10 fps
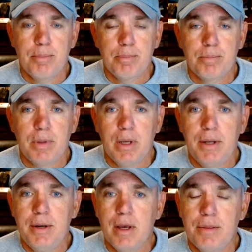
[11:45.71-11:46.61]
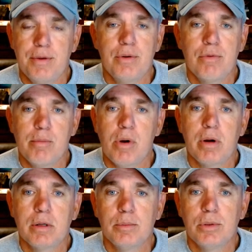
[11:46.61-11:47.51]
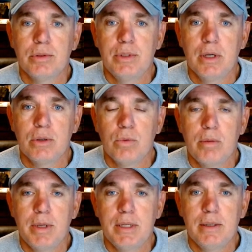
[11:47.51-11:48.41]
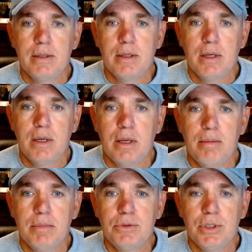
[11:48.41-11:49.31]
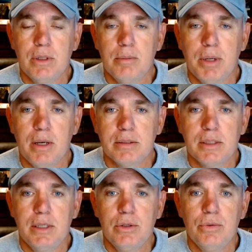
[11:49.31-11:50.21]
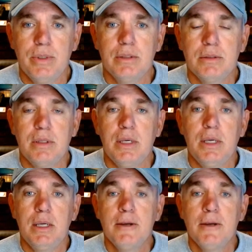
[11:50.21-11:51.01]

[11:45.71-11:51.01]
another remarkable young woman, um, Jill Laposky, who is the